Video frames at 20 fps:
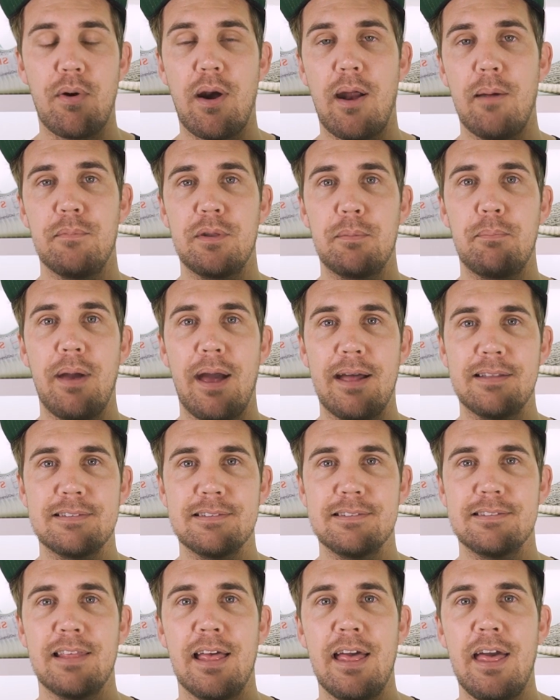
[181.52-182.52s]
prime knit
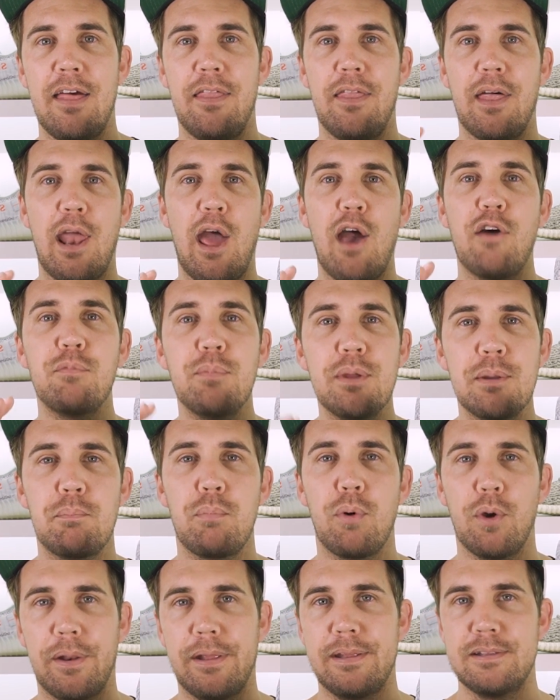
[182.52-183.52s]
patterns that have been
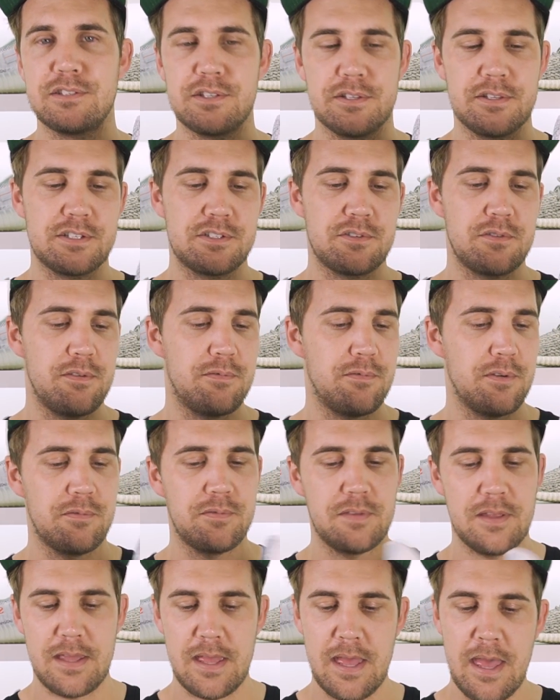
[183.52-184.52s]
put into this
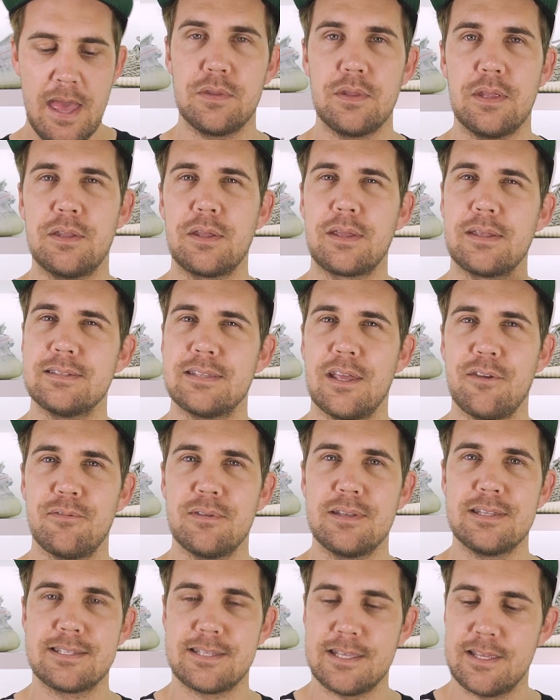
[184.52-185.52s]
350. And you can
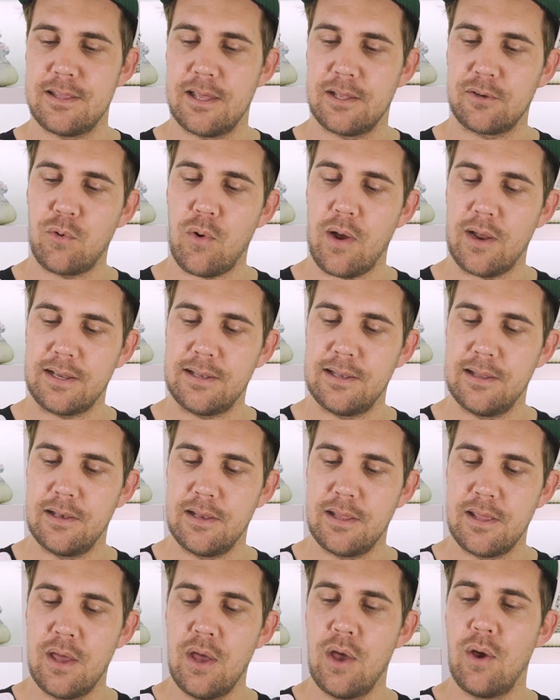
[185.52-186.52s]
definitely see that quite
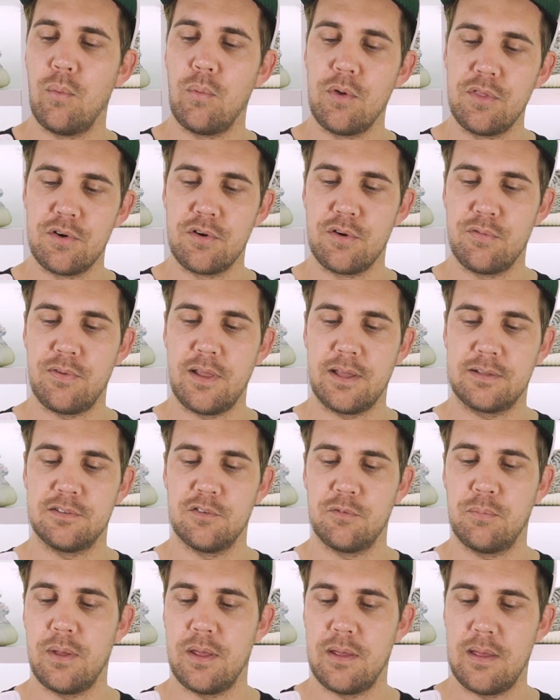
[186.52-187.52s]
clearly with the
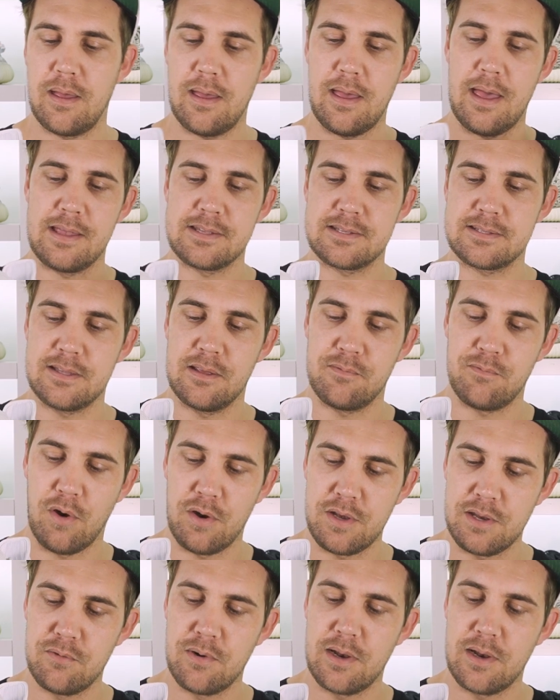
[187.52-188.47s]
reflective pair as they've only